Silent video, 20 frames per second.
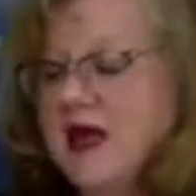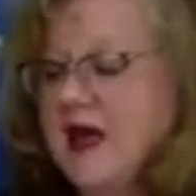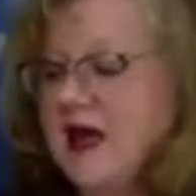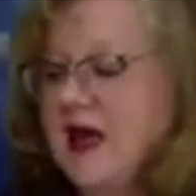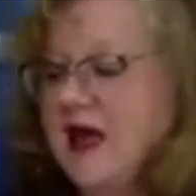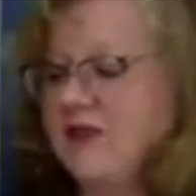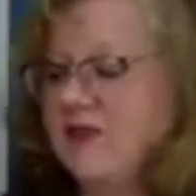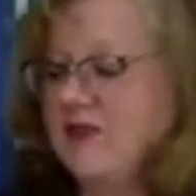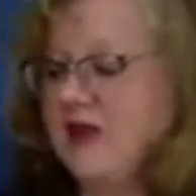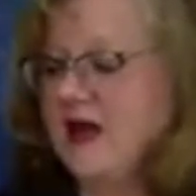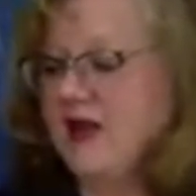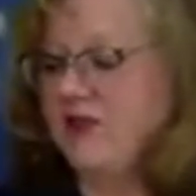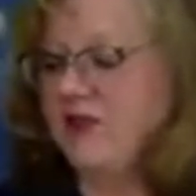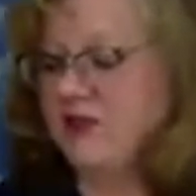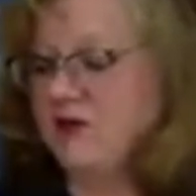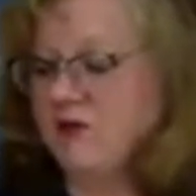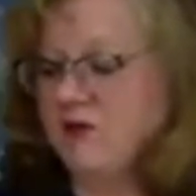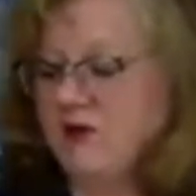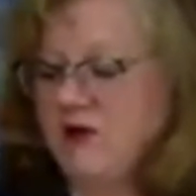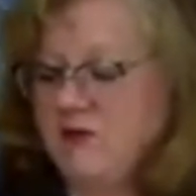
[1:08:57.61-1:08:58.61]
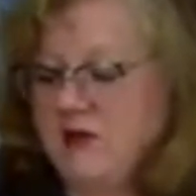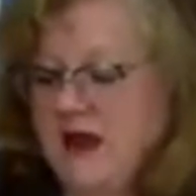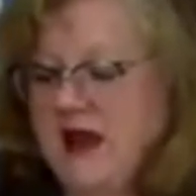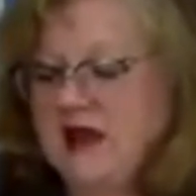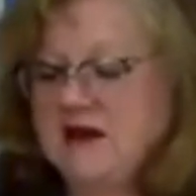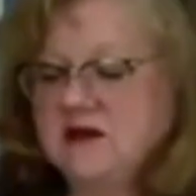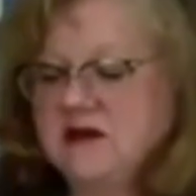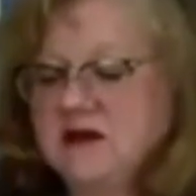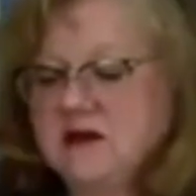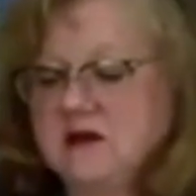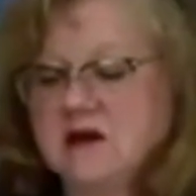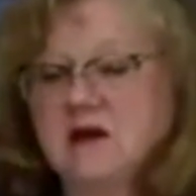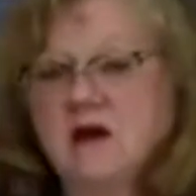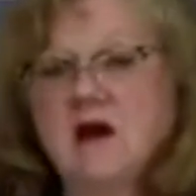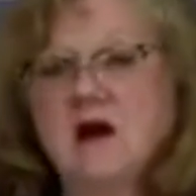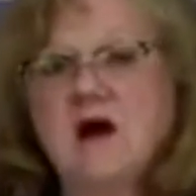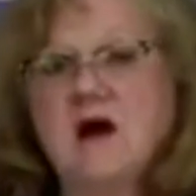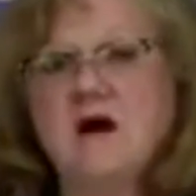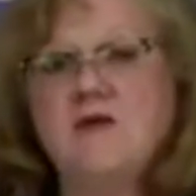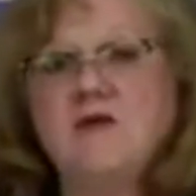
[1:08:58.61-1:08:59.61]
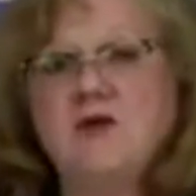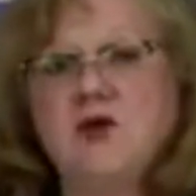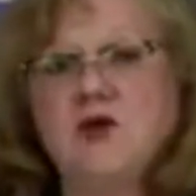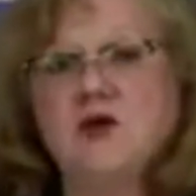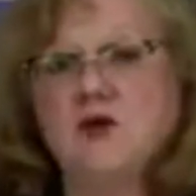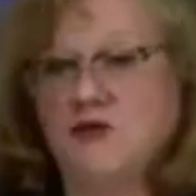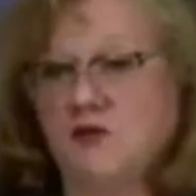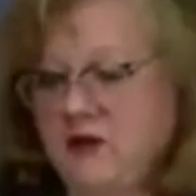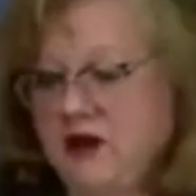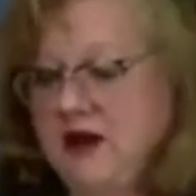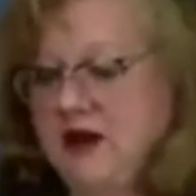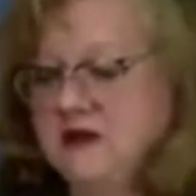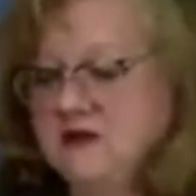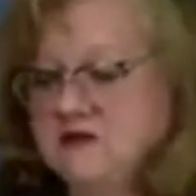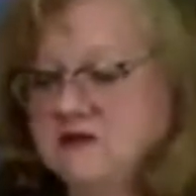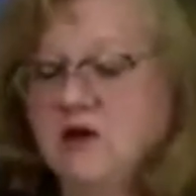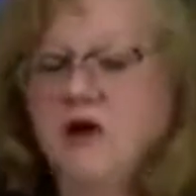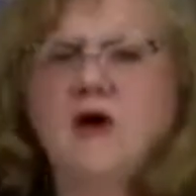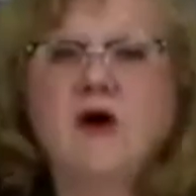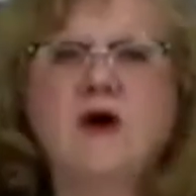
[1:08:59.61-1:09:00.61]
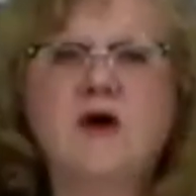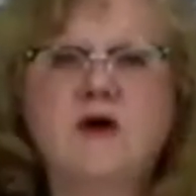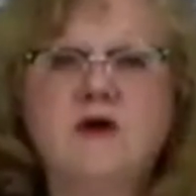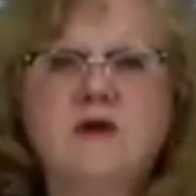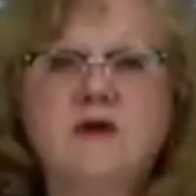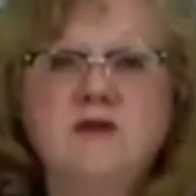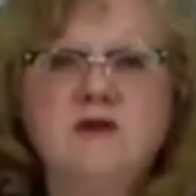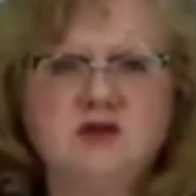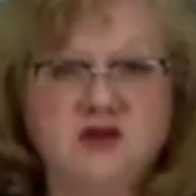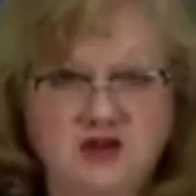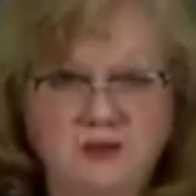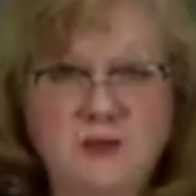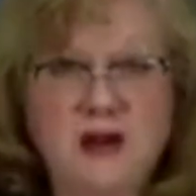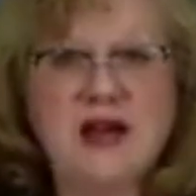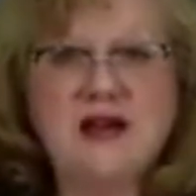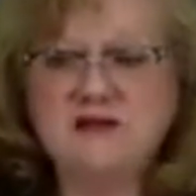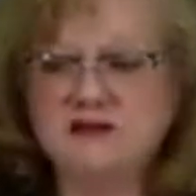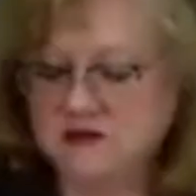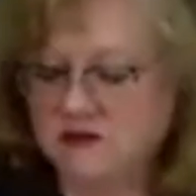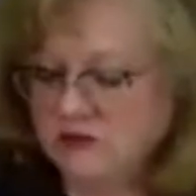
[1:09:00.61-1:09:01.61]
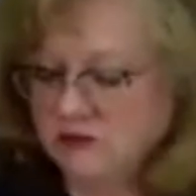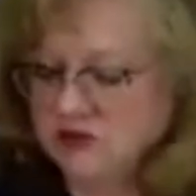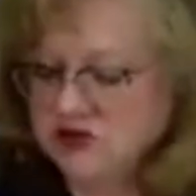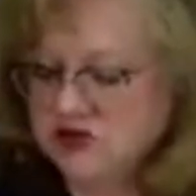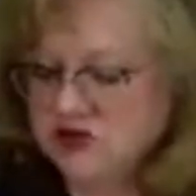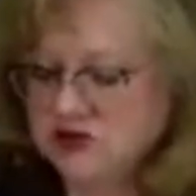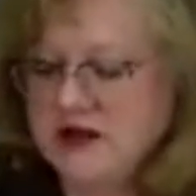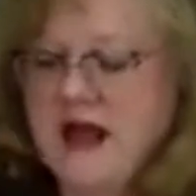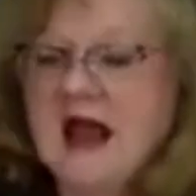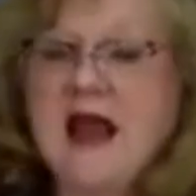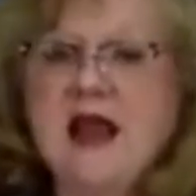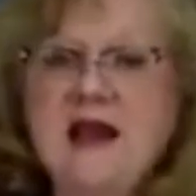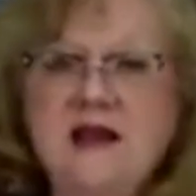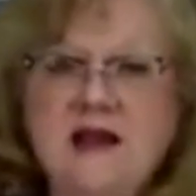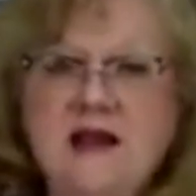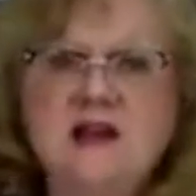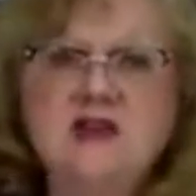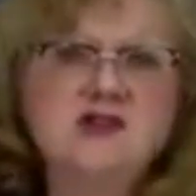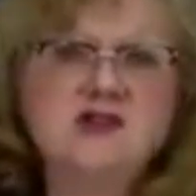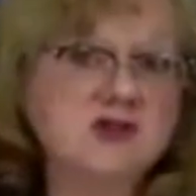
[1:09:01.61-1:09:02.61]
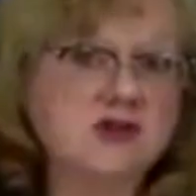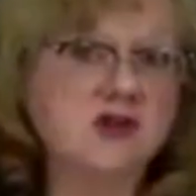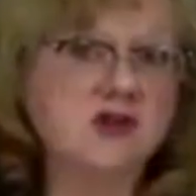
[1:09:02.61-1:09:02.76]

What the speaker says: and that the remaining of your rings are your spacing, which 8 inches